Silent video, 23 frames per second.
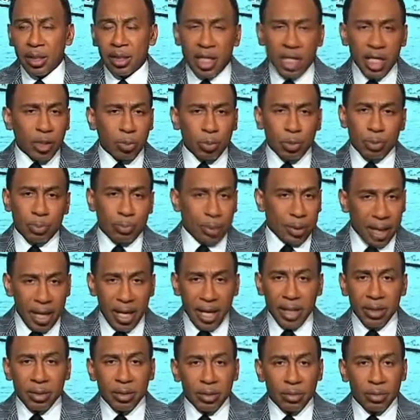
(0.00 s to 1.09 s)
This was
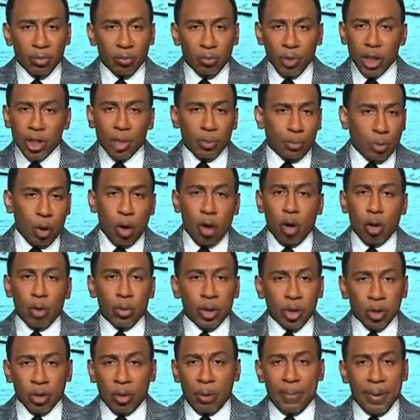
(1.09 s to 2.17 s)
planned. Rich Paul
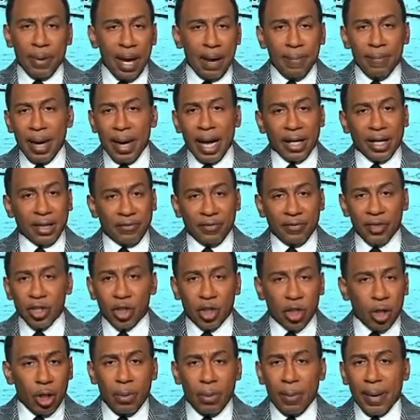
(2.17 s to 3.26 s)
was on Pat McAfee's
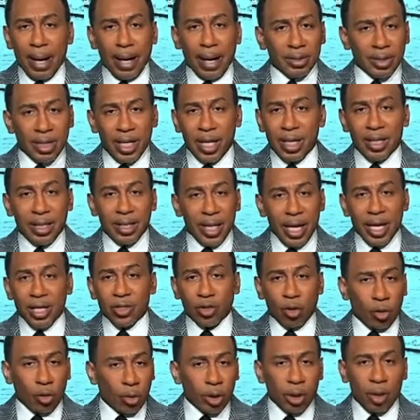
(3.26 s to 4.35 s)
show about 10
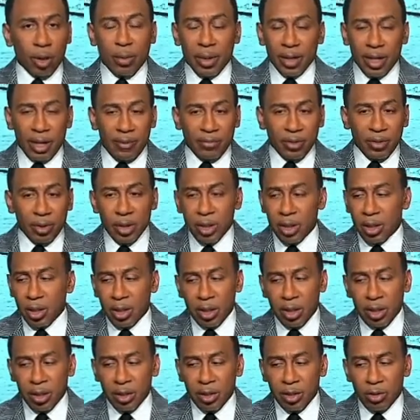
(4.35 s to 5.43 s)
days earlier, whatever.
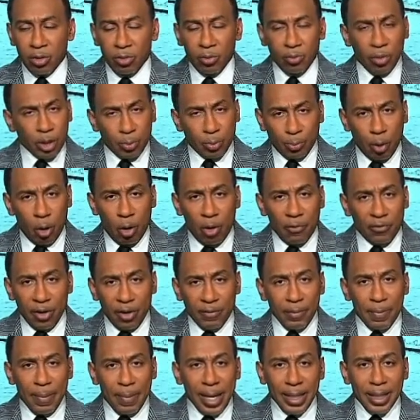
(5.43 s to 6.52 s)
Rich Paul, for
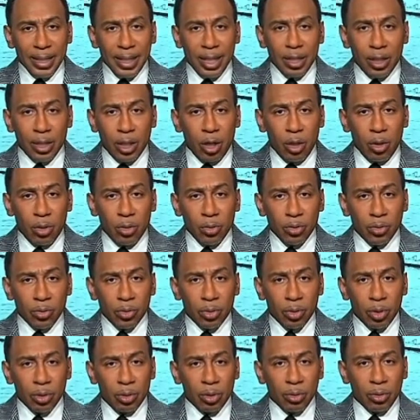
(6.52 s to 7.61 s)
everybody that
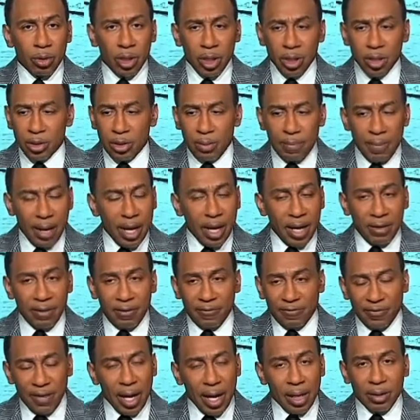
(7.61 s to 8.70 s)
knows, is the man,
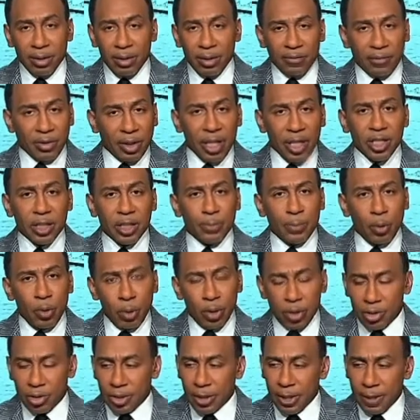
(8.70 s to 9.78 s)
the founder of Clutch
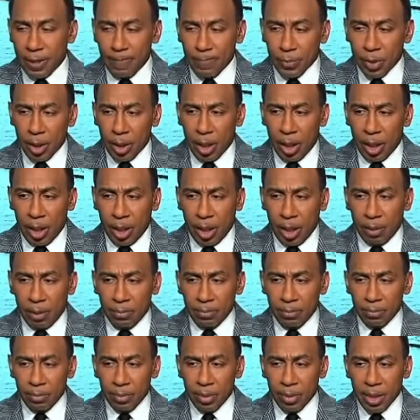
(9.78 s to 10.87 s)
Sports.
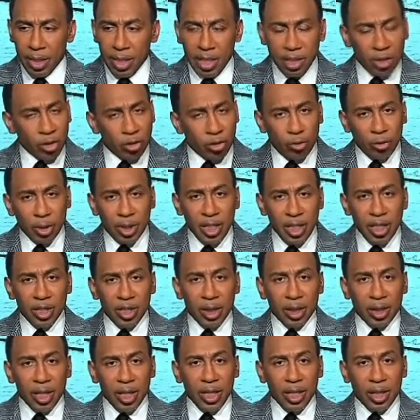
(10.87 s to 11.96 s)
He's a
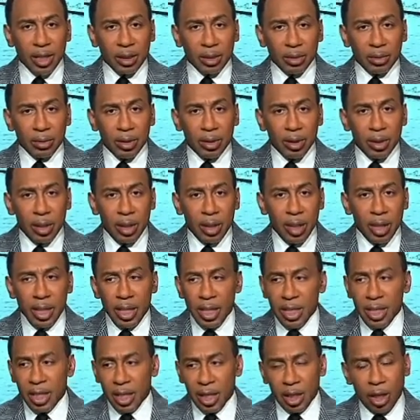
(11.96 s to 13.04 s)
strategic thinker.
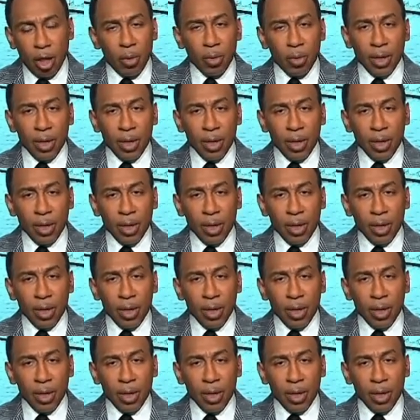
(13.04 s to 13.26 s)
He didn't